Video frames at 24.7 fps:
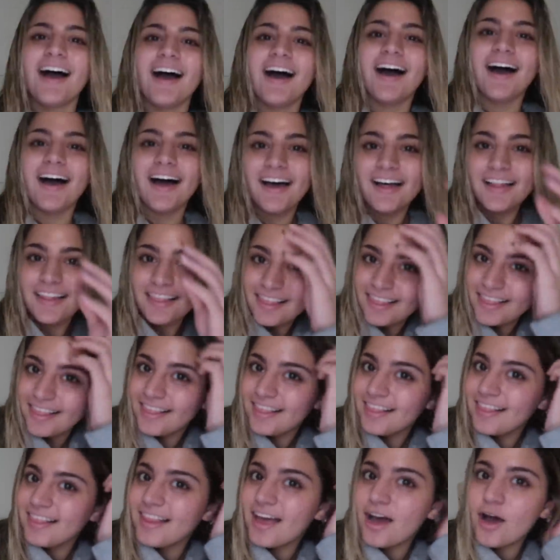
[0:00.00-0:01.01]

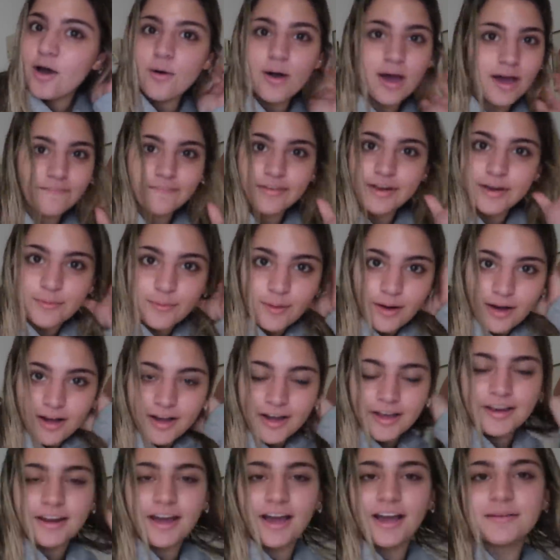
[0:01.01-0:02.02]
Hello
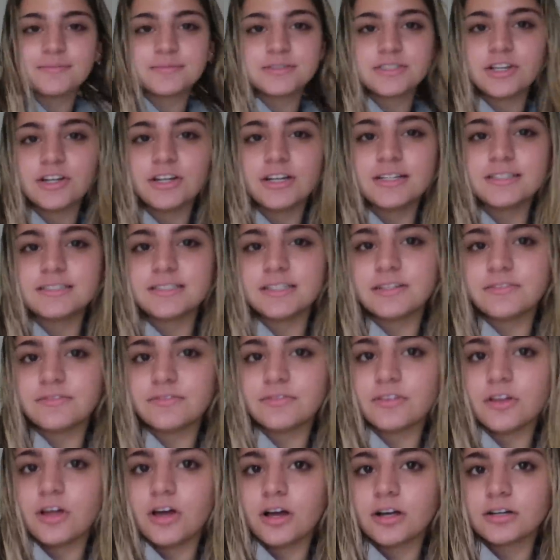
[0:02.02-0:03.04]
everyone. I'm sorry I didn't
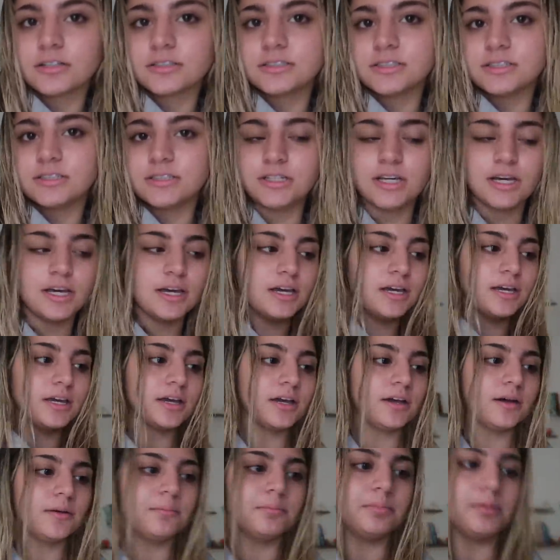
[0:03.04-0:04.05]
vlog
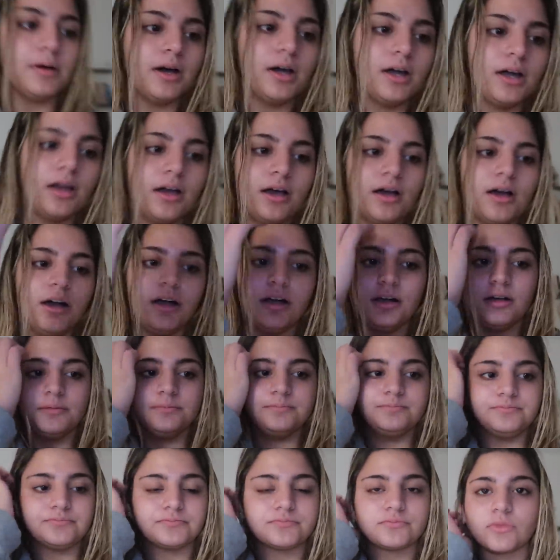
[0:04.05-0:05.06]
today, but
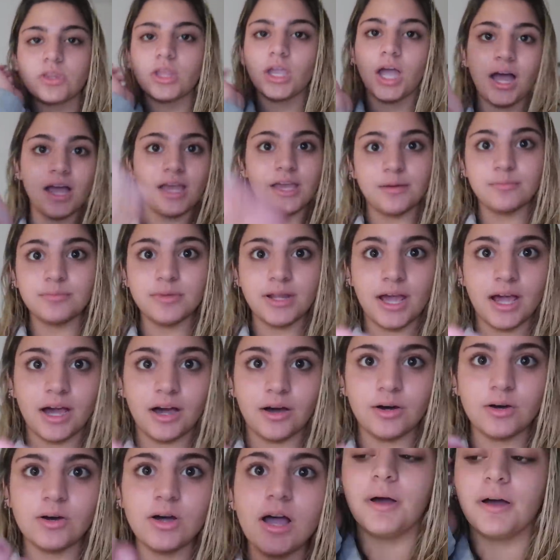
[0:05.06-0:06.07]
I am
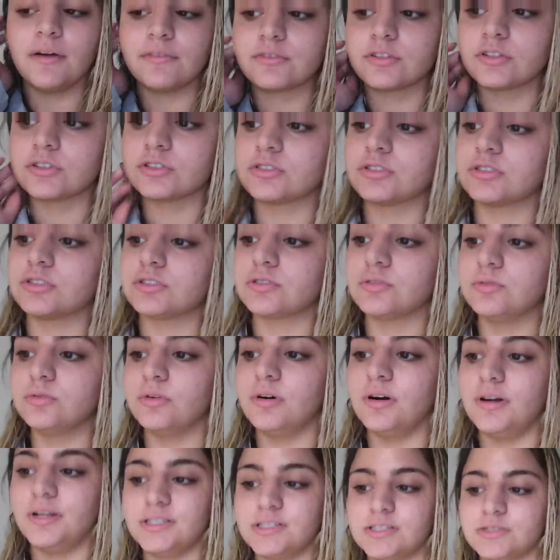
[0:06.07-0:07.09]
now. After school,
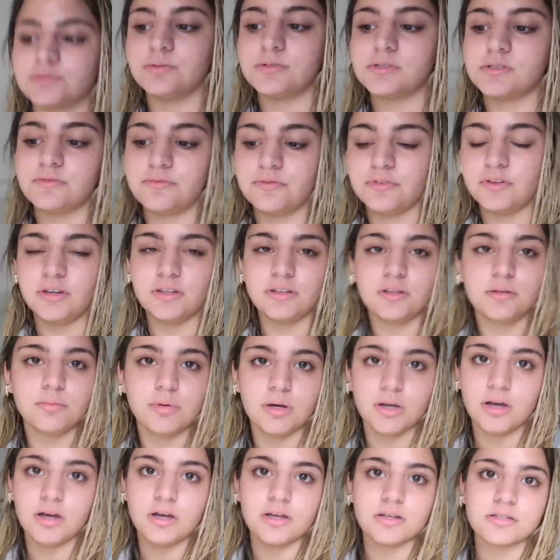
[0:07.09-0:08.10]
I just wasn't feeling the
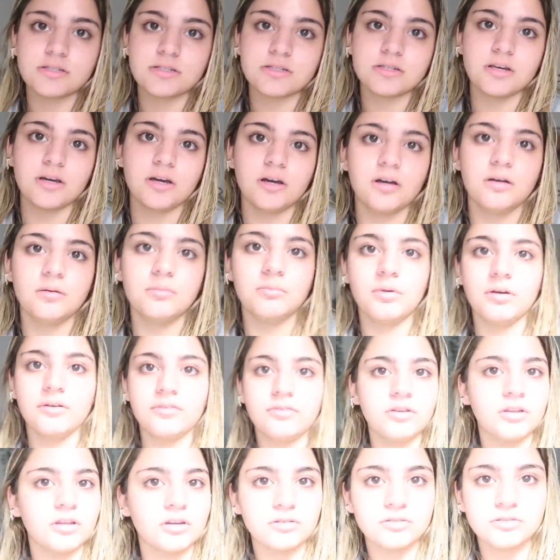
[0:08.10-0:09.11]
best. I
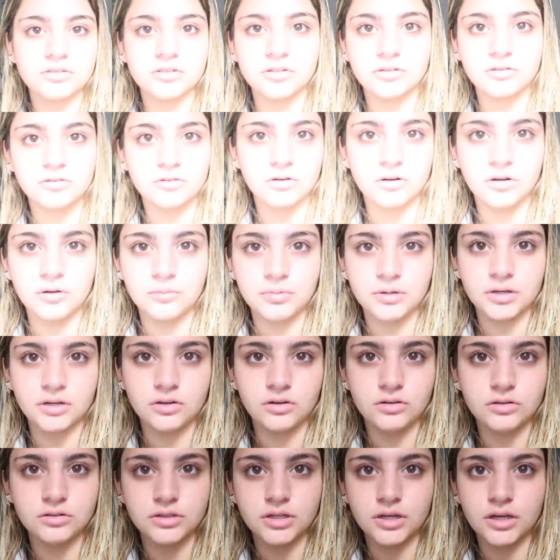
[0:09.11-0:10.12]
felt like I was gonna throw up like
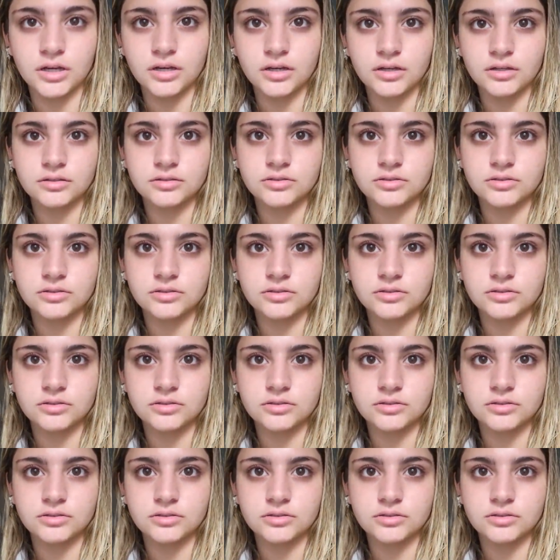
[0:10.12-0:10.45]
all day.